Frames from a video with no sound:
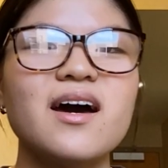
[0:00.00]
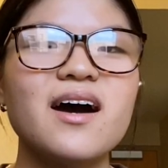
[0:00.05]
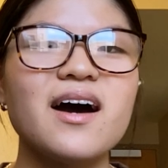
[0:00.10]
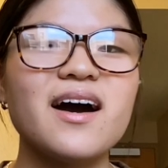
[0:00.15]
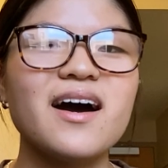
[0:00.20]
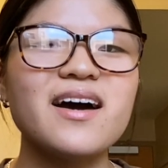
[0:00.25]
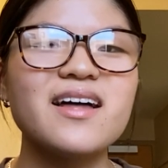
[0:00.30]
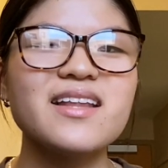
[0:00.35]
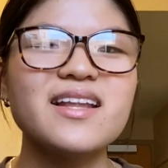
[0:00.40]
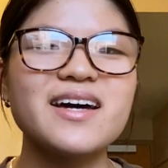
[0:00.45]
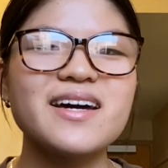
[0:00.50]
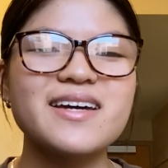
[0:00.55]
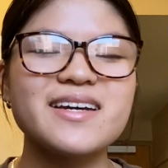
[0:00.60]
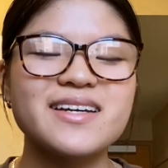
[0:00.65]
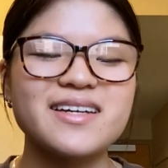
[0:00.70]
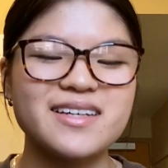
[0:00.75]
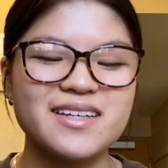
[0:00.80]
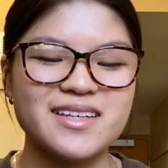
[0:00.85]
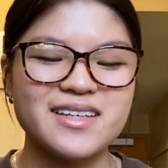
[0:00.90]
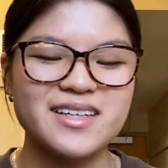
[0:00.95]
i
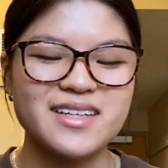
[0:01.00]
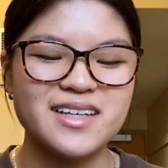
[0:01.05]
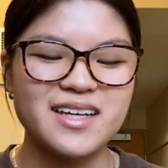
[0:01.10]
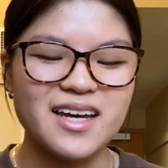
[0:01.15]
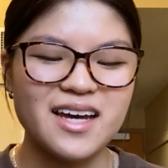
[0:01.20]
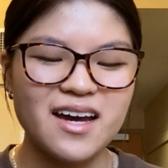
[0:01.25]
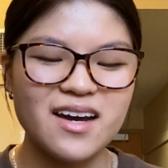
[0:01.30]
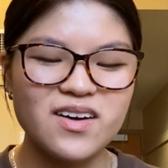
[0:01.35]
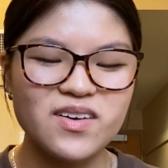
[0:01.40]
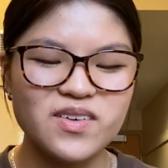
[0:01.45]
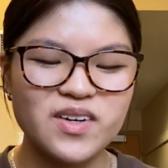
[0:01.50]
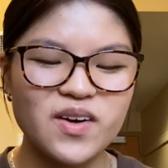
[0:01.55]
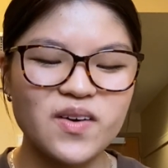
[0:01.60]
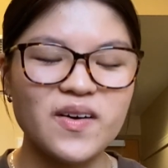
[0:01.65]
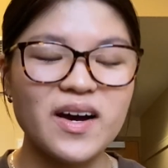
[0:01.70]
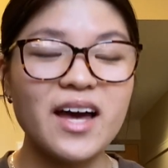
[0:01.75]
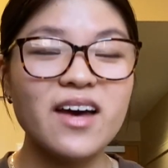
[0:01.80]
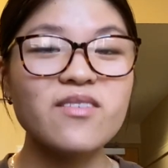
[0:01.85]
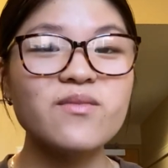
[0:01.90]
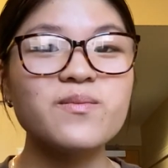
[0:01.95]
like I don't know.
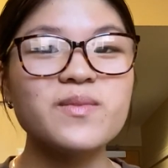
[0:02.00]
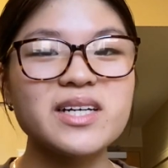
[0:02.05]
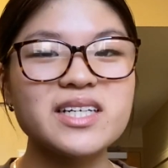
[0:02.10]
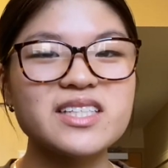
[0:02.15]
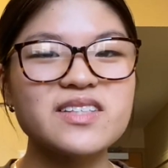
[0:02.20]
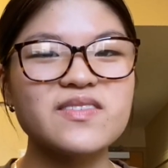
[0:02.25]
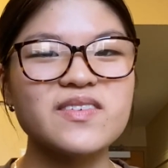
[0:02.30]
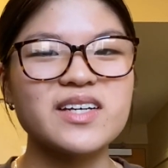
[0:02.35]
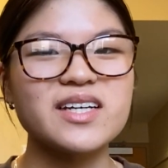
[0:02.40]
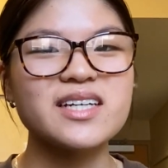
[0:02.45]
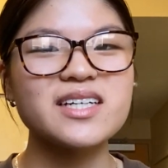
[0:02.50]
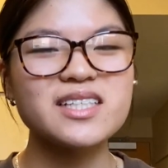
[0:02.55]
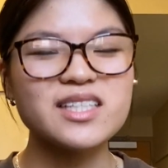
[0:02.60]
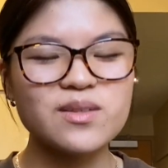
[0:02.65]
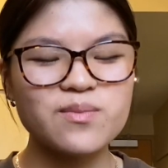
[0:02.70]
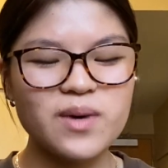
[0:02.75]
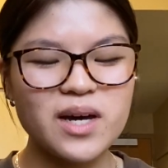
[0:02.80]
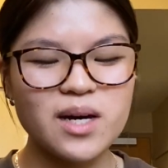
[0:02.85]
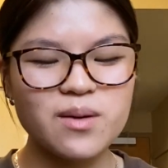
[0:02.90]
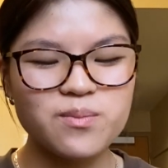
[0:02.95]
I have mixed feelings
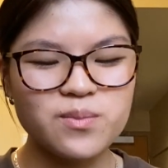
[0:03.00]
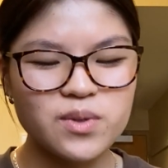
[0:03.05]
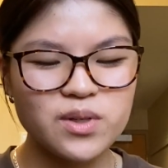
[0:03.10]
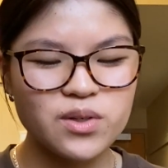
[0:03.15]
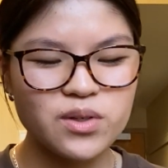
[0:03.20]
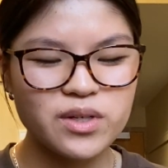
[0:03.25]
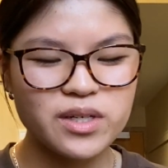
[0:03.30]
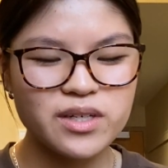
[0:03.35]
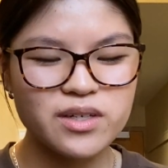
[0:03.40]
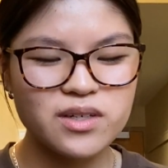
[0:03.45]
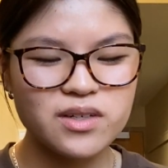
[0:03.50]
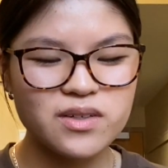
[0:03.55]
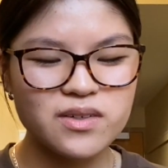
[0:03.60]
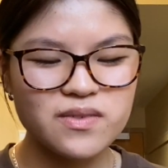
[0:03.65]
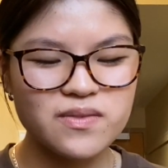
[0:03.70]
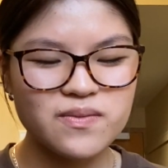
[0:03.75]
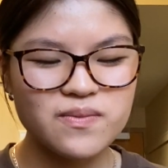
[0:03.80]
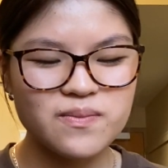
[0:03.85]
about Be Real